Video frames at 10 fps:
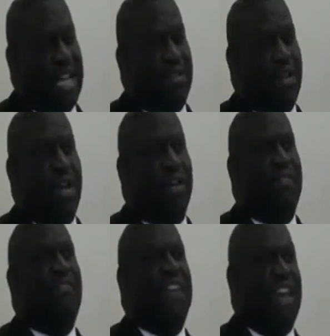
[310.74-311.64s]
say,
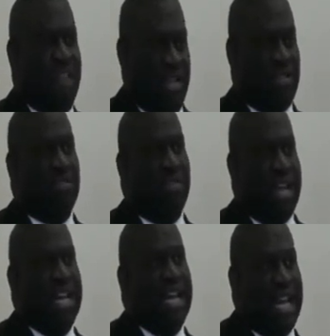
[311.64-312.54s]
fairness,
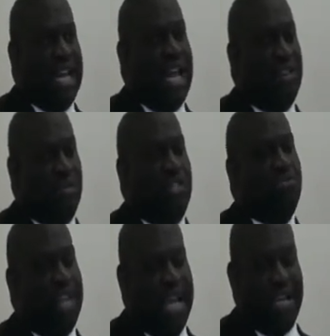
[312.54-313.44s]
right? And how do we
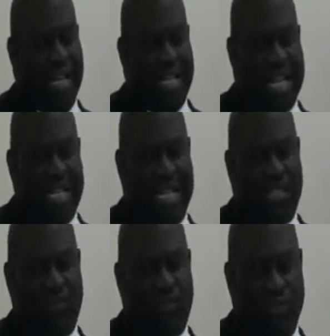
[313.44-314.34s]
do that in the
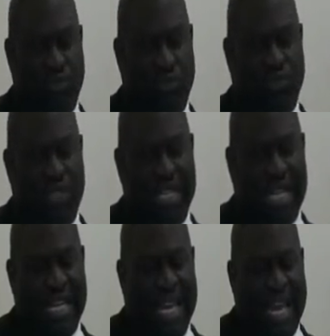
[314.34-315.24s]
context of schools?
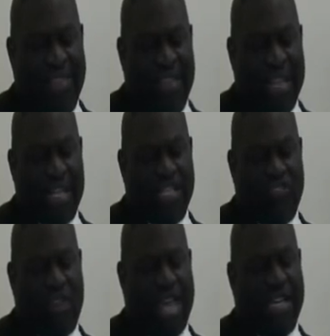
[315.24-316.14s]
And then the
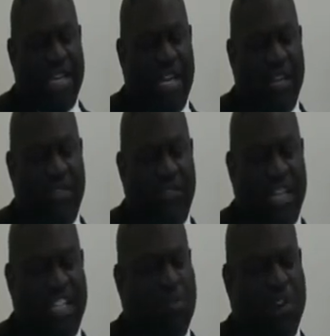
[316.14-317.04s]
centrality of
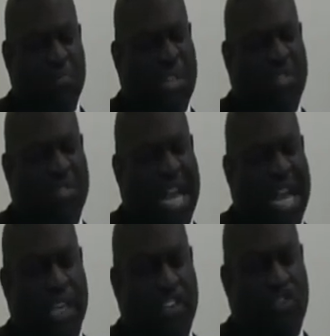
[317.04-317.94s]
experimental
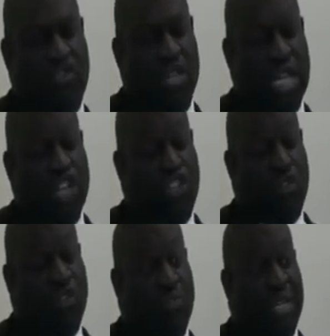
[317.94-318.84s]
knowledge.
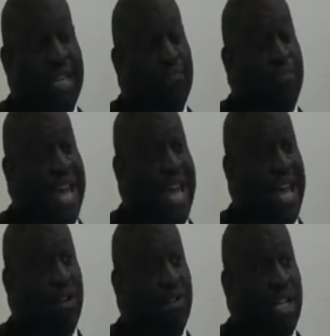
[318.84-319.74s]
So it's really
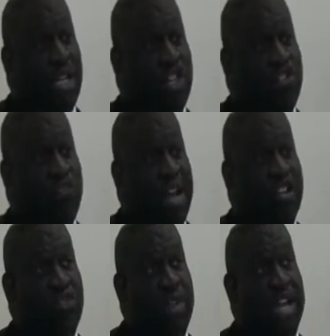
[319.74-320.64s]
about trying
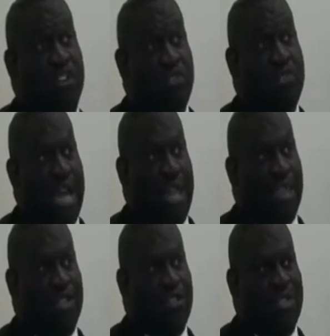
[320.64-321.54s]
to create new
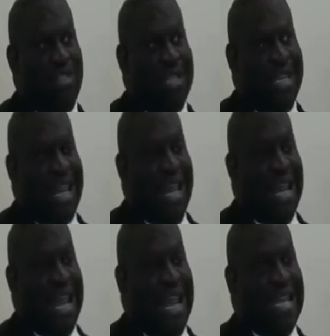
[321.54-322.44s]
knowledge
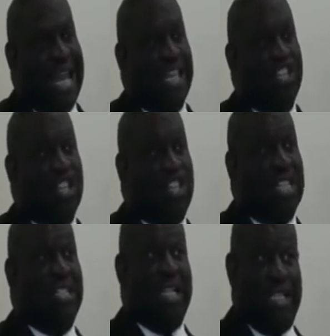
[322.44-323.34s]
and knowledge and
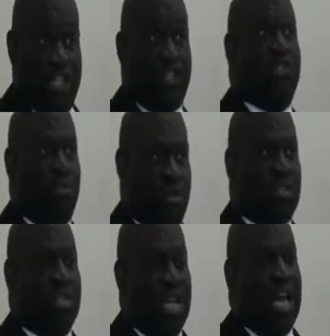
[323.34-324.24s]
changing the
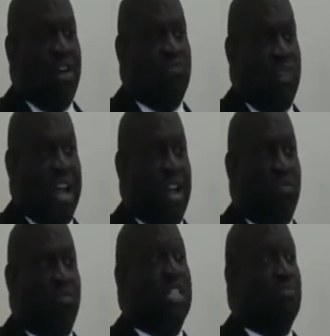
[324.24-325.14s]
discourse
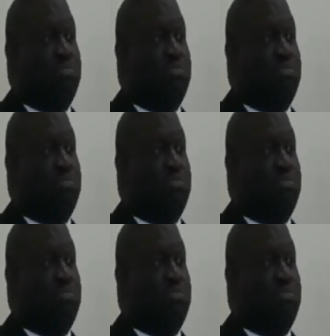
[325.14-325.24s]
around what's